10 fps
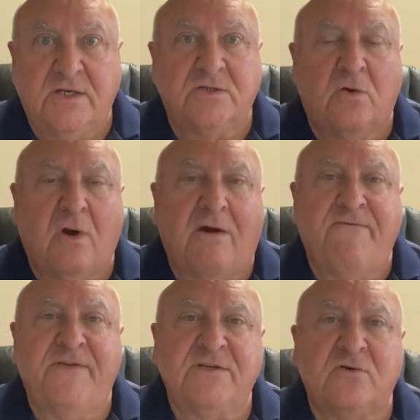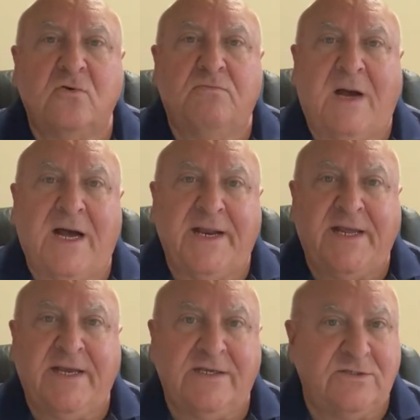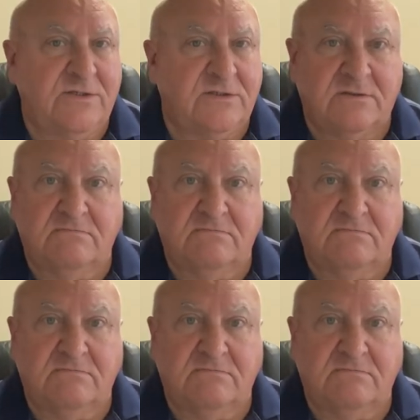So our physical body is just